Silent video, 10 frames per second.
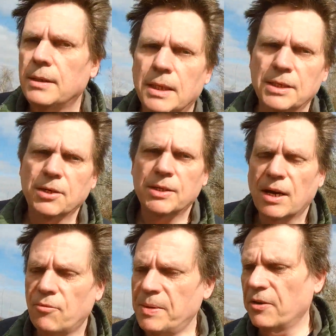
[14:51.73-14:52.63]
It's good to
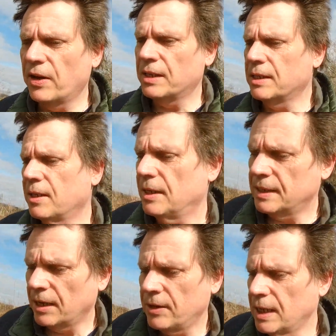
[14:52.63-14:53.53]
have a bit of exercise
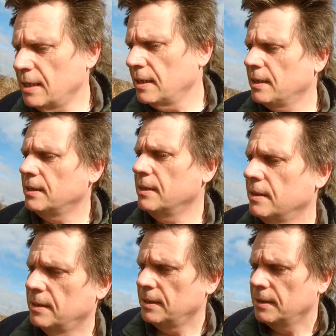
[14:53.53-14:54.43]
now and again.
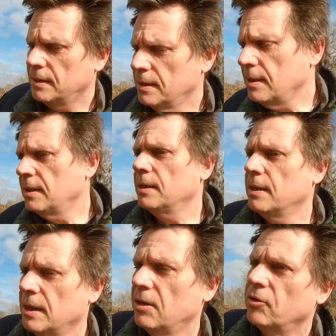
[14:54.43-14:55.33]

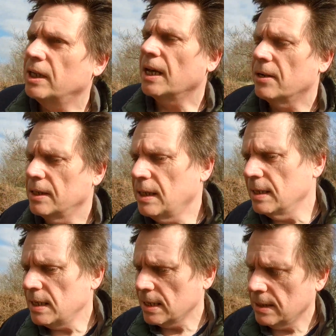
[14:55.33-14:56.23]
Every day,
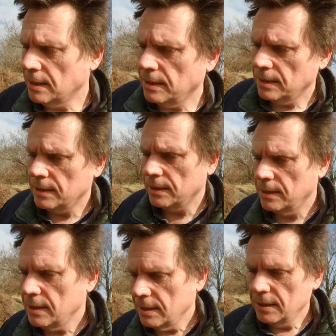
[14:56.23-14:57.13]
ideally.
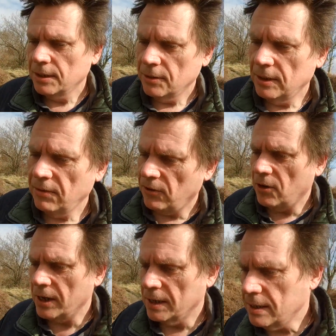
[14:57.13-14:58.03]
I'll live longer.